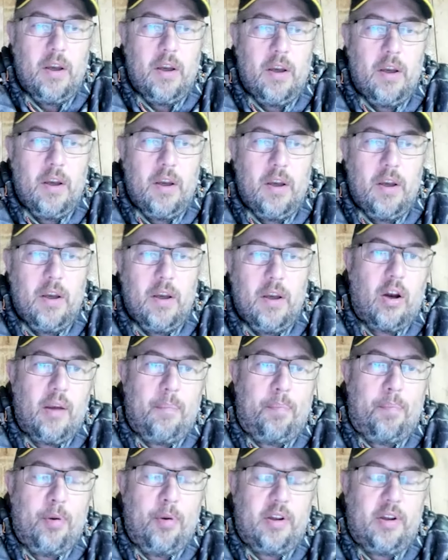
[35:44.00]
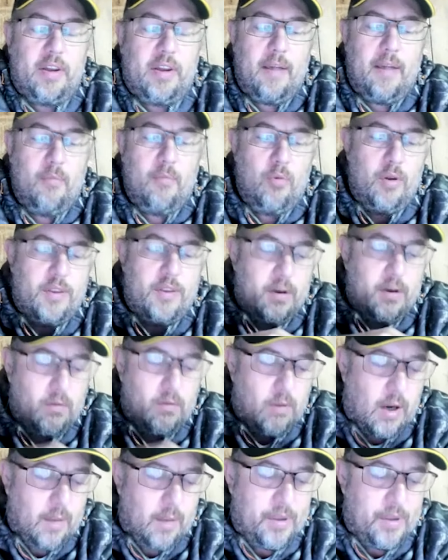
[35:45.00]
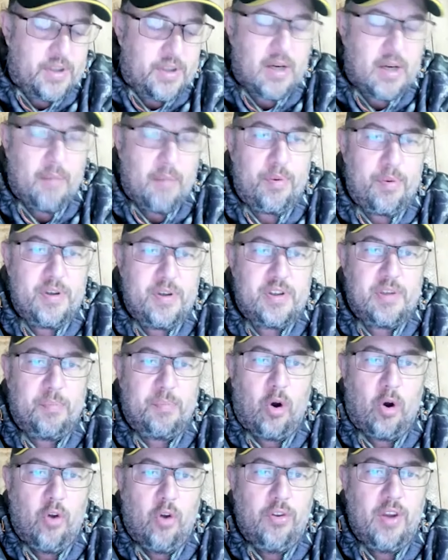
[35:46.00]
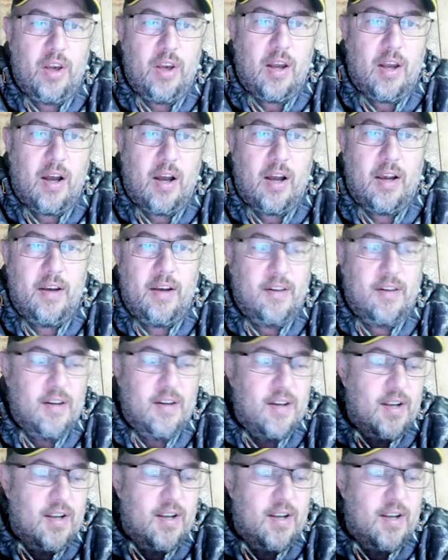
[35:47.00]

You got to put them with the Rugby Championship on the line